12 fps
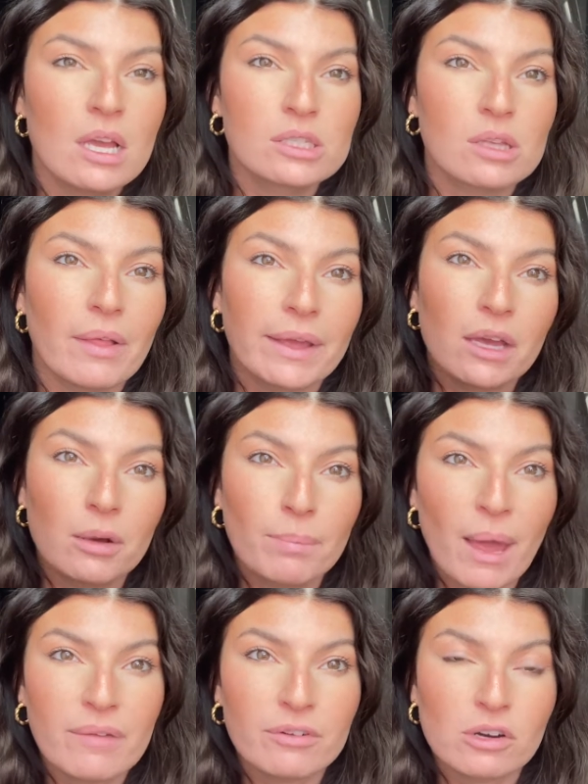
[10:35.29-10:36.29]
so like he'll
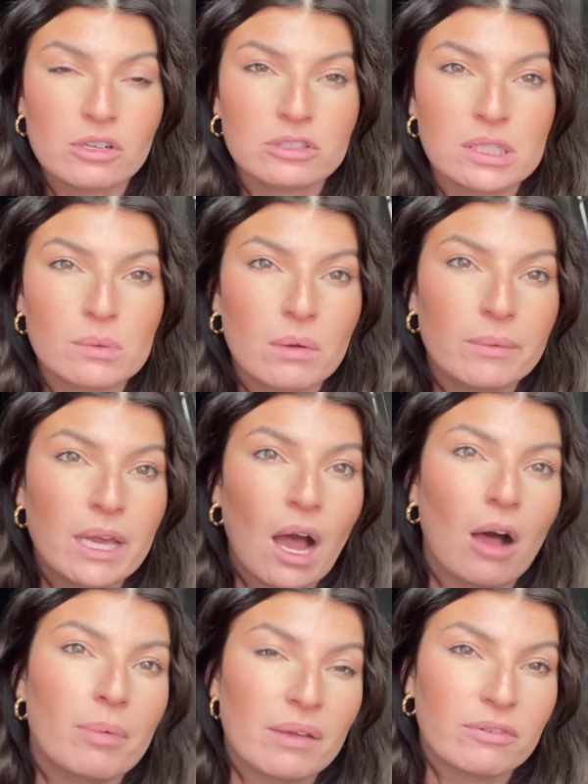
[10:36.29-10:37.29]
pay for groceries 1 week,
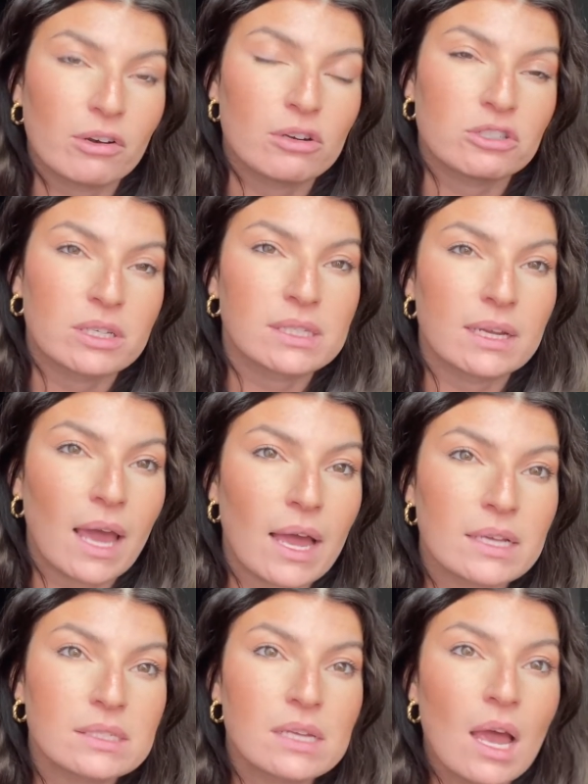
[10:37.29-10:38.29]
I'll pay for groceries the
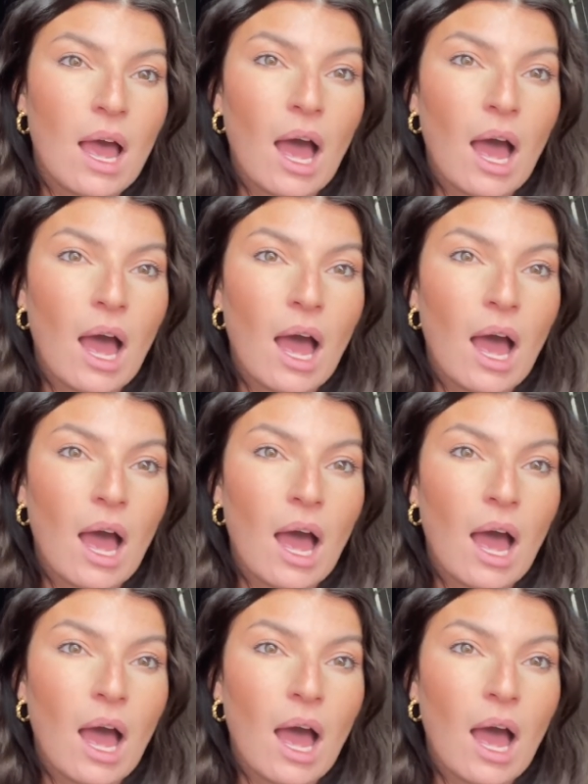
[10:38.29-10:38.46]
next.